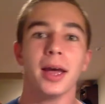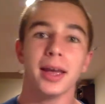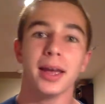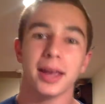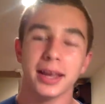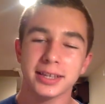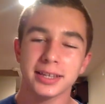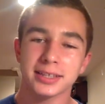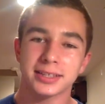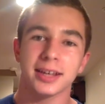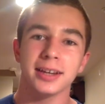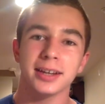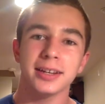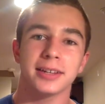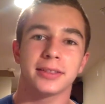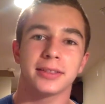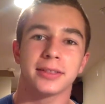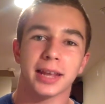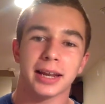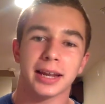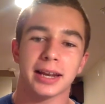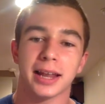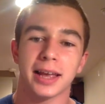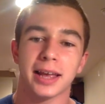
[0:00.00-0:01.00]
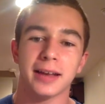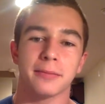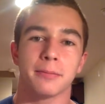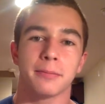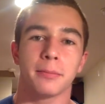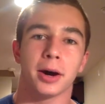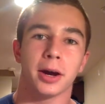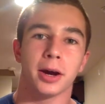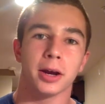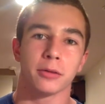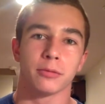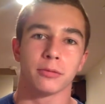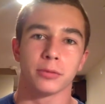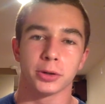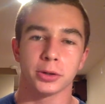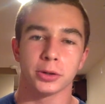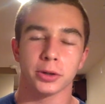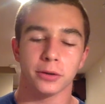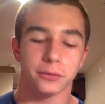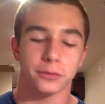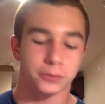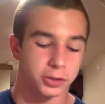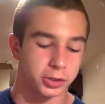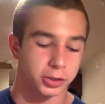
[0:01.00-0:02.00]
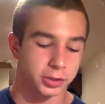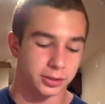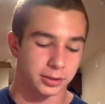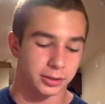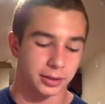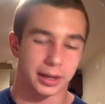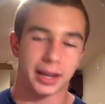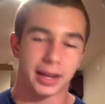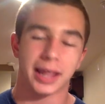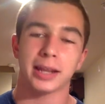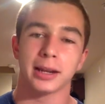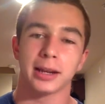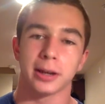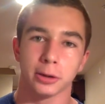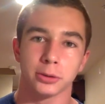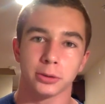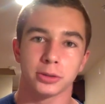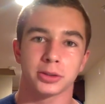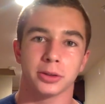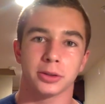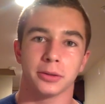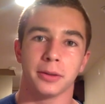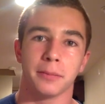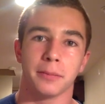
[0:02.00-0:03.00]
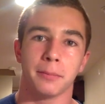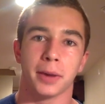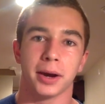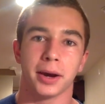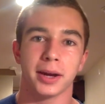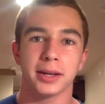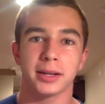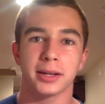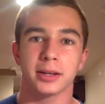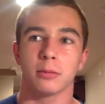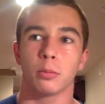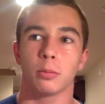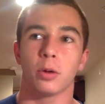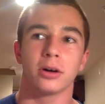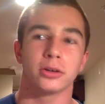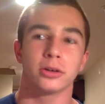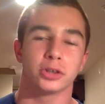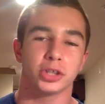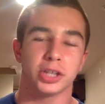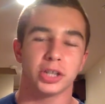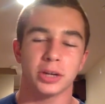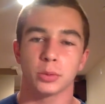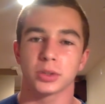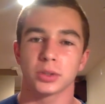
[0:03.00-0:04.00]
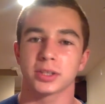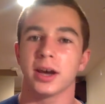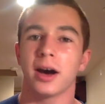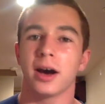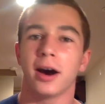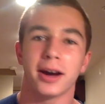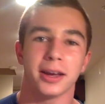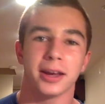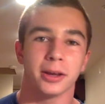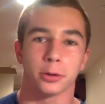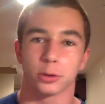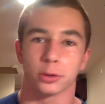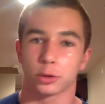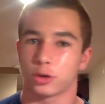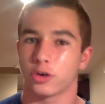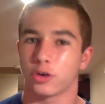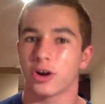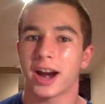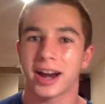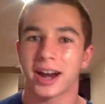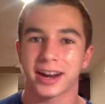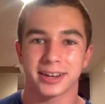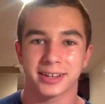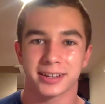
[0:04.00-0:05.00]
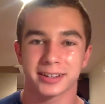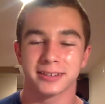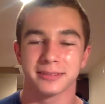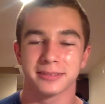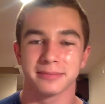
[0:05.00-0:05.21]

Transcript: It's like they let Maya Rudolph just let loose on the mic while she was high on crack.